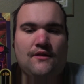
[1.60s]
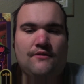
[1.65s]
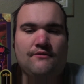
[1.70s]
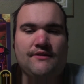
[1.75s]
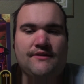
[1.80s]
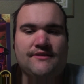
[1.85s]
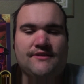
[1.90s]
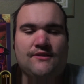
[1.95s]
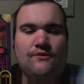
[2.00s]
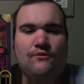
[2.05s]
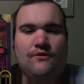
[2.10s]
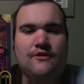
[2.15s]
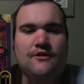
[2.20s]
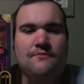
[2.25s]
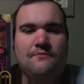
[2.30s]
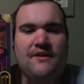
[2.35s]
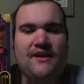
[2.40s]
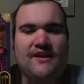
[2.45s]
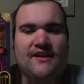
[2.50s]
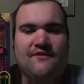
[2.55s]
Alright, so
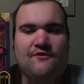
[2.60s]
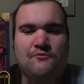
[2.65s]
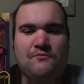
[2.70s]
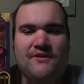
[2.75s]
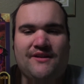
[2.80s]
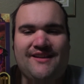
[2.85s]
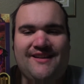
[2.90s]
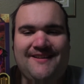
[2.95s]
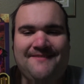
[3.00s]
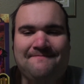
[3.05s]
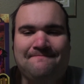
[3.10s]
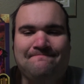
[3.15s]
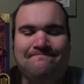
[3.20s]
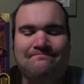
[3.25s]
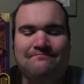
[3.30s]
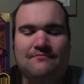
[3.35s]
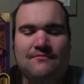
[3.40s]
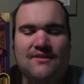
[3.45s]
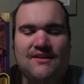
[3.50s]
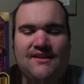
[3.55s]
welcome back everybody.
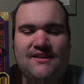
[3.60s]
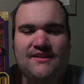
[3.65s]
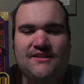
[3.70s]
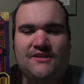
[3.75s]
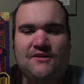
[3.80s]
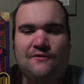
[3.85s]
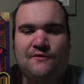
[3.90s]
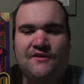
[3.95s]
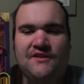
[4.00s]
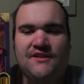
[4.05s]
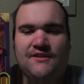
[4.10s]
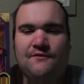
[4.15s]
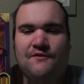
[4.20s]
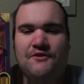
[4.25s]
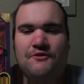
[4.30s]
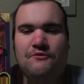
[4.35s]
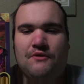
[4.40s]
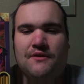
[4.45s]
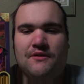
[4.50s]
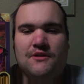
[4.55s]
So for this
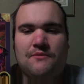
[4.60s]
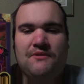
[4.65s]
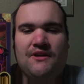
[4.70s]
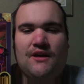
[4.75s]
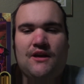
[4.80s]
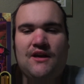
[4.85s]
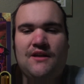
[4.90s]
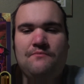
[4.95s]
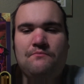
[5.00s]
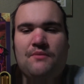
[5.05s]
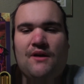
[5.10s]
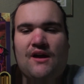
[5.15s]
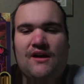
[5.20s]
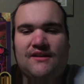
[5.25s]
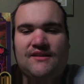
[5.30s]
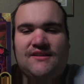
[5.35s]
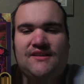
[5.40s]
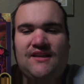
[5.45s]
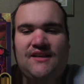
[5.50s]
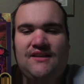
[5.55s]
video, I'm going to be
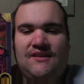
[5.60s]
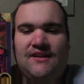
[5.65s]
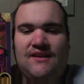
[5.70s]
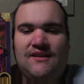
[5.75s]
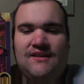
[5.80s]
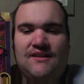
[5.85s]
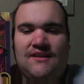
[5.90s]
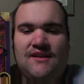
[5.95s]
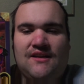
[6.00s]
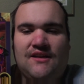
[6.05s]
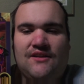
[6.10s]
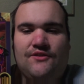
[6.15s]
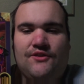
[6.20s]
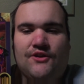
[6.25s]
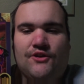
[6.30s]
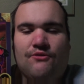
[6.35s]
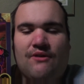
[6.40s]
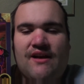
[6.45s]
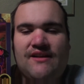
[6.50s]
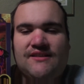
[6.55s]
unboxing
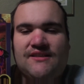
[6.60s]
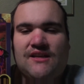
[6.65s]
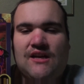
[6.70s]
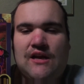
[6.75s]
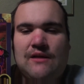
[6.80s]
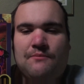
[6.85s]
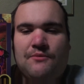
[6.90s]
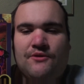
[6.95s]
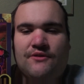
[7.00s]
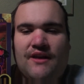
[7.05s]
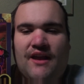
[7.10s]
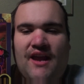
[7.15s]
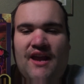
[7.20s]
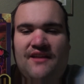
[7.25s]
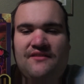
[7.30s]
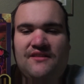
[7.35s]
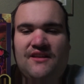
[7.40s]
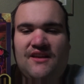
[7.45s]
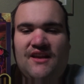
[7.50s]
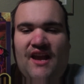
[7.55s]
the Grasshopper
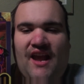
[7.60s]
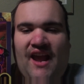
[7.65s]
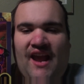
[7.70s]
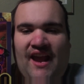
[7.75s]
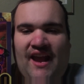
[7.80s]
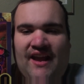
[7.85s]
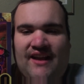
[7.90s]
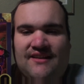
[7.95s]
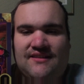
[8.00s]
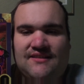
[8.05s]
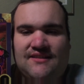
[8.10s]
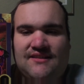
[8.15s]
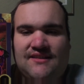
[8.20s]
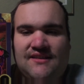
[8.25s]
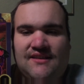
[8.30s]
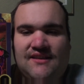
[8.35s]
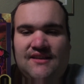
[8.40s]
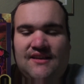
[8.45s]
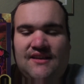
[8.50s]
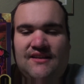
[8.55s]
and the Ant.
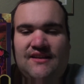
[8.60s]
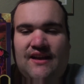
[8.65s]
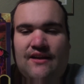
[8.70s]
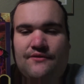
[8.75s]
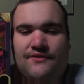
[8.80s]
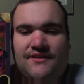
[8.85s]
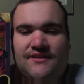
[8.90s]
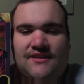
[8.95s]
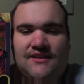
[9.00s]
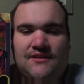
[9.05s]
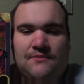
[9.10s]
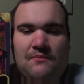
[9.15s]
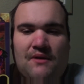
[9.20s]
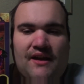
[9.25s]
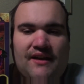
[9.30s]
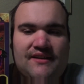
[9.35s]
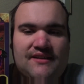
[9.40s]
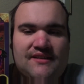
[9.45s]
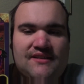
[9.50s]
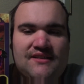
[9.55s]
Now this is
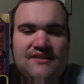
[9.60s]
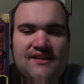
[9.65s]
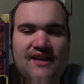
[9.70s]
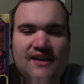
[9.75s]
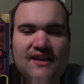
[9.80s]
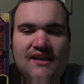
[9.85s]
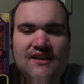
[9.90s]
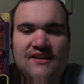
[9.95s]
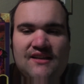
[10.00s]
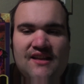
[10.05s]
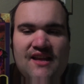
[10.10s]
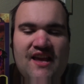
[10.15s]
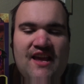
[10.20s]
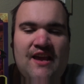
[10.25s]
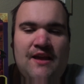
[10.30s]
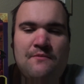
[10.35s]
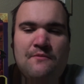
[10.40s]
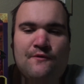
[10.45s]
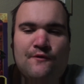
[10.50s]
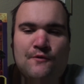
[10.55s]
my second
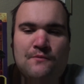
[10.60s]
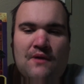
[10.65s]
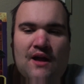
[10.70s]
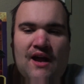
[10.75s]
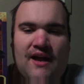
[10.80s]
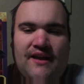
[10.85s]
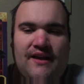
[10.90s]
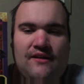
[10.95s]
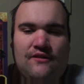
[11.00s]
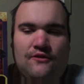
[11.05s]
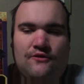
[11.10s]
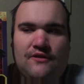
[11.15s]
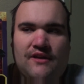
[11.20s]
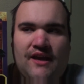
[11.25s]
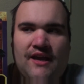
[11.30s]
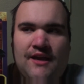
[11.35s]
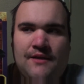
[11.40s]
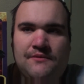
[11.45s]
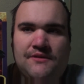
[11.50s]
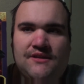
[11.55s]
game from IELLO
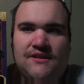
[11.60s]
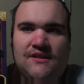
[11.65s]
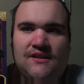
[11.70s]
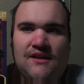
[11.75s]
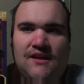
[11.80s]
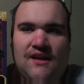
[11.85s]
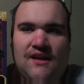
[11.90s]
Games,